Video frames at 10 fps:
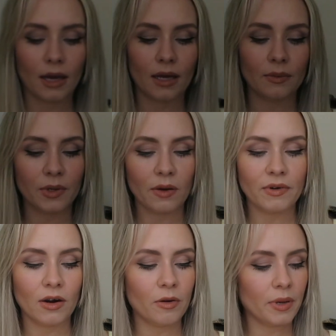And we don't have
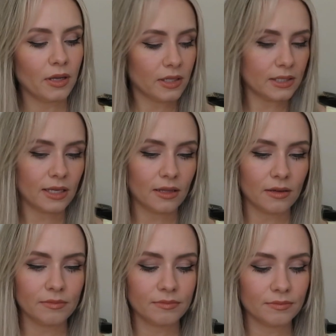an RRP on this
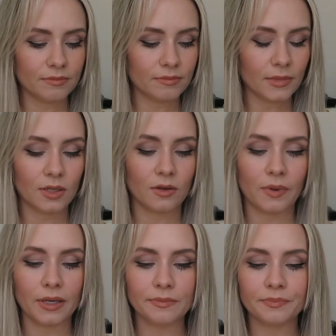either. I don't
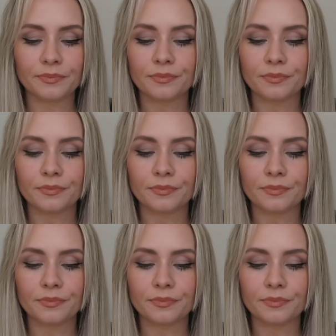know why.